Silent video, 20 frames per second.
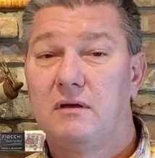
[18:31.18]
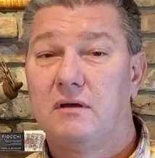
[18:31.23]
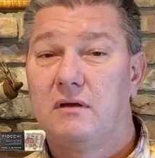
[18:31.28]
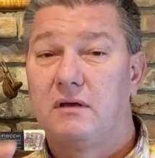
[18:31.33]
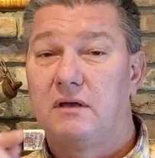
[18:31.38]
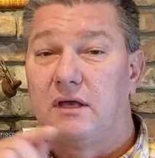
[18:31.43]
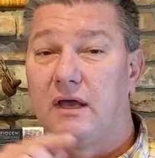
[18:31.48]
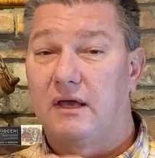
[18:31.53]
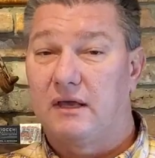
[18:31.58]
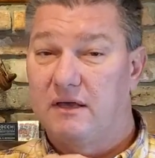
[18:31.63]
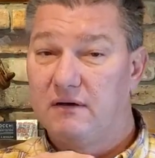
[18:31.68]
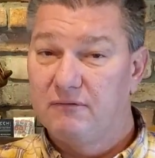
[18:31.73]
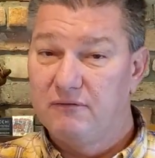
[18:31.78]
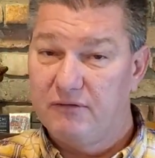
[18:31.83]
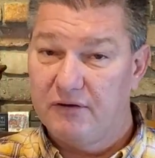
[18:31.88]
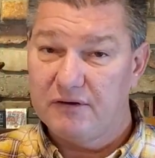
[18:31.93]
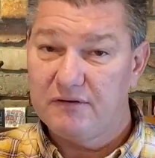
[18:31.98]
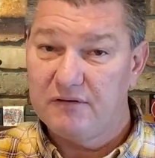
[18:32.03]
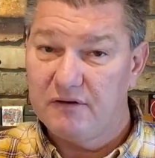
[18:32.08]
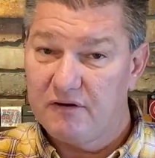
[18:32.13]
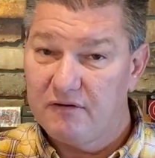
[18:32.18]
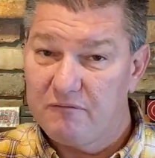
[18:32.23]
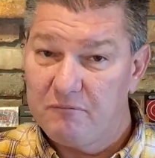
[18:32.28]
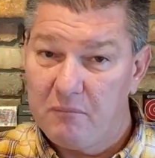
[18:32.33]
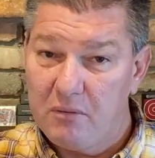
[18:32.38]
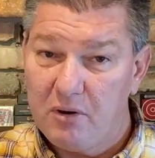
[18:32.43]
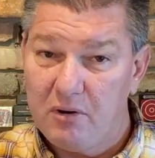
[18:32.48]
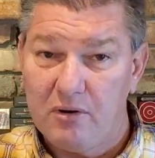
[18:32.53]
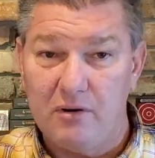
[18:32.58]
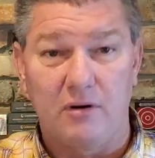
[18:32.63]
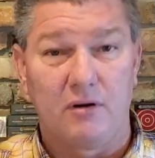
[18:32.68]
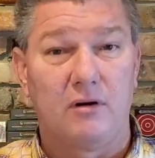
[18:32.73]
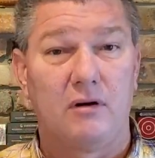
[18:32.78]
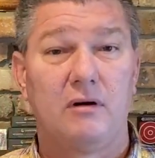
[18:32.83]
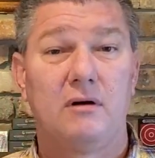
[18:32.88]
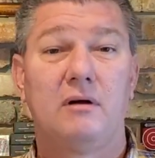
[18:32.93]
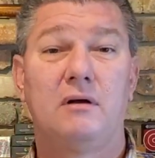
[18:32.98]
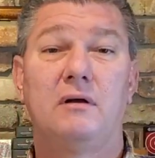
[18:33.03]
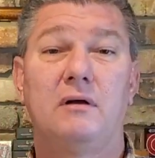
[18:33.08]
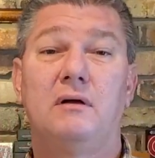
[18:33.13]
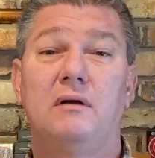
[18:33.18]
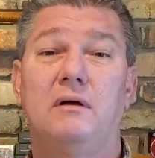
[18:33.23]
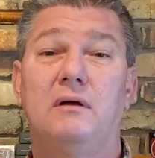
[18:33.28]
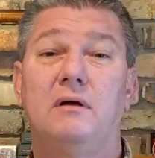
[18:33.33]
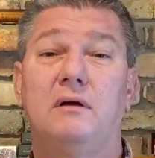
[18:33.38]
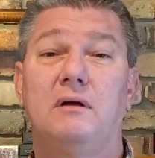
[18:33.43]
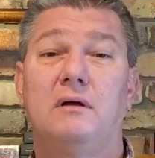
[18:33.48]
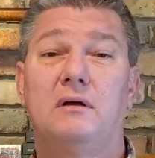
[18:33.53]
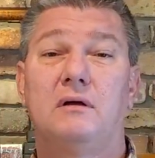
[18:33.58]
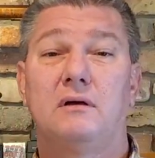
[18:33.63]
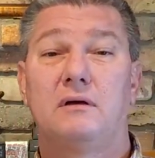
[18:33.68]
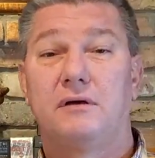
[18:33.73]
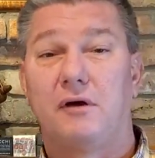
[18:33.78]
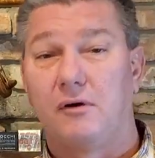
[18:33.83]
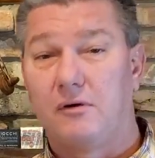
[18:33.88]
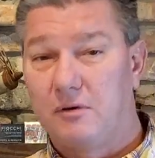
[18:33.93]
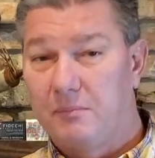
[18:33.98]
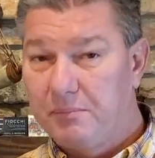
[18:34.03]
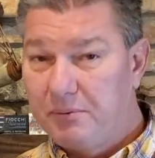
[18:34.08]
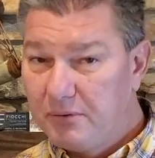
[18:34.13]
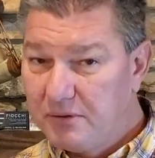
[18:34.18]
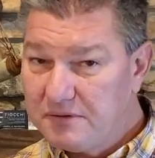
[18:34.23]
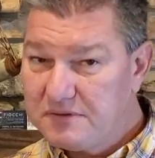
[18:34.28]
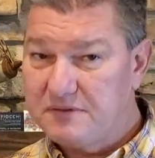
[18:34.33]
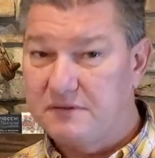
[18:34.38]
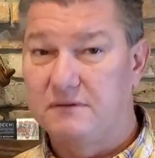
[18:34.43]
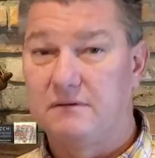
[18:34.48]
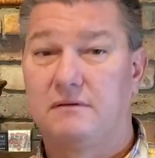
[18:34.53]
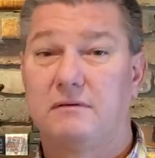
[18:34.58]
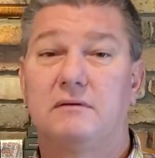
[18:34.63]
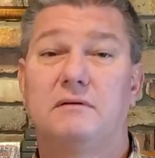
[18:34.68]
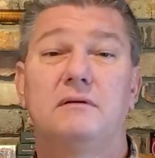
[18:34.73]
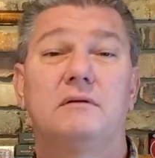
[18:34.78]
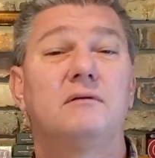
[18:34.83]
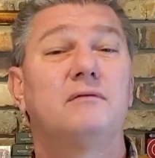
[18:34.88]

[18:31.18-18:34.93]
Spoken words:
get convicted of murder, go to prison